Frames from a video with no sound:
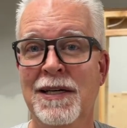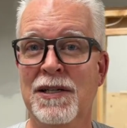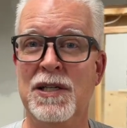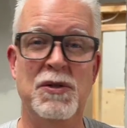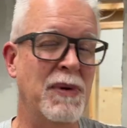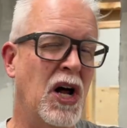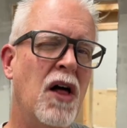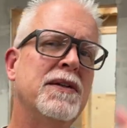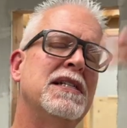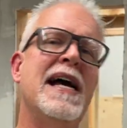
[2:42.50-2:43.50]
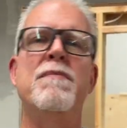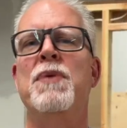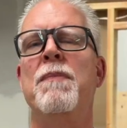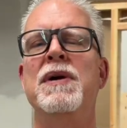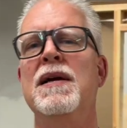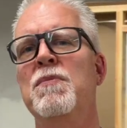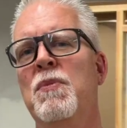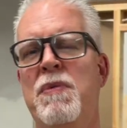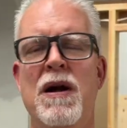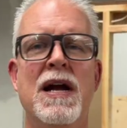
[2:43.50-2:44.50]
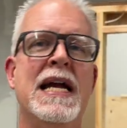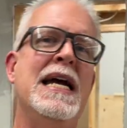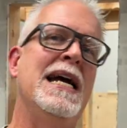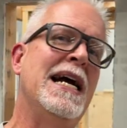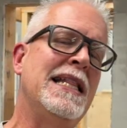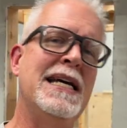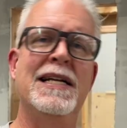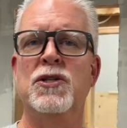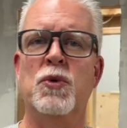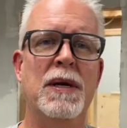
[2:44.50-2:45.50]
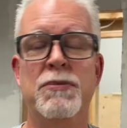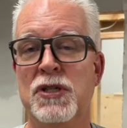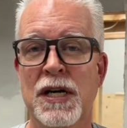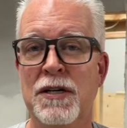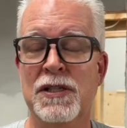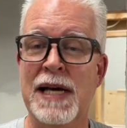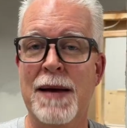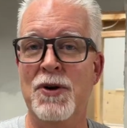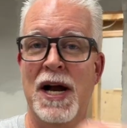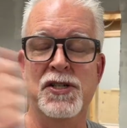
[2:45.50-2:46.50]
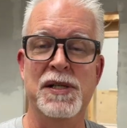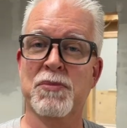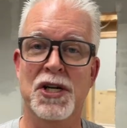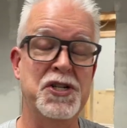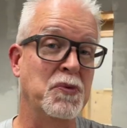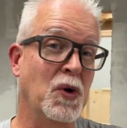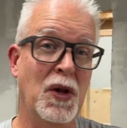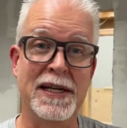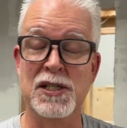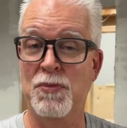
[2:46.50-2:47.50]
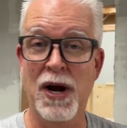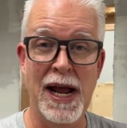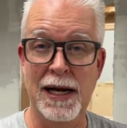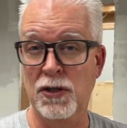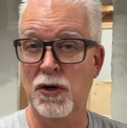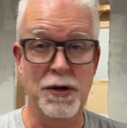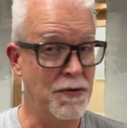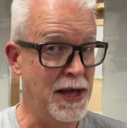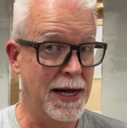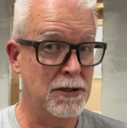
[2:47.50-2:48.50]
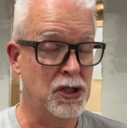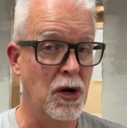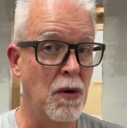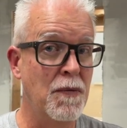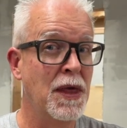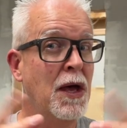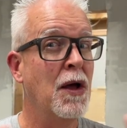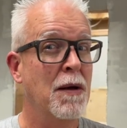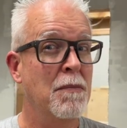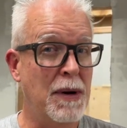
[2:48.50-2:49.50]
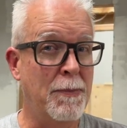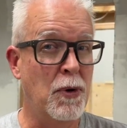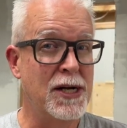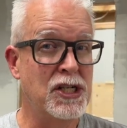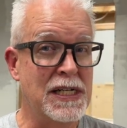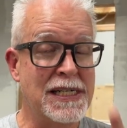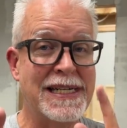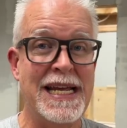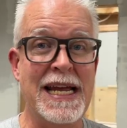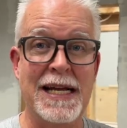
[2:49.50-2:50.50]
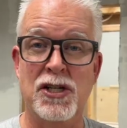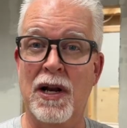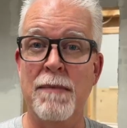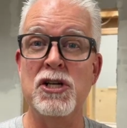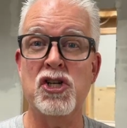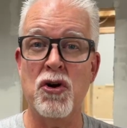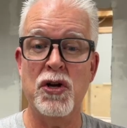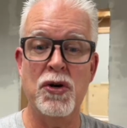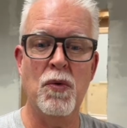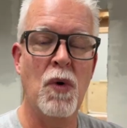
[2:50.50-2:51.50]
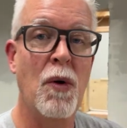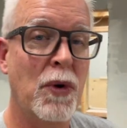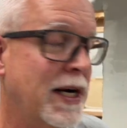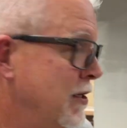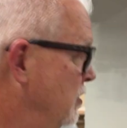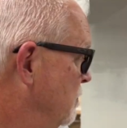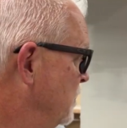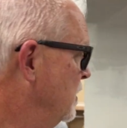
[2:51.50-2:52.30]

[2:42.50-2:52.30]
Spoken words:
You spend all this time prepping and preparing, and then 20% of your time you're actually brushing, rolling, spraying, doing your thing. So preparation is key. So let me show you what we're gonna do.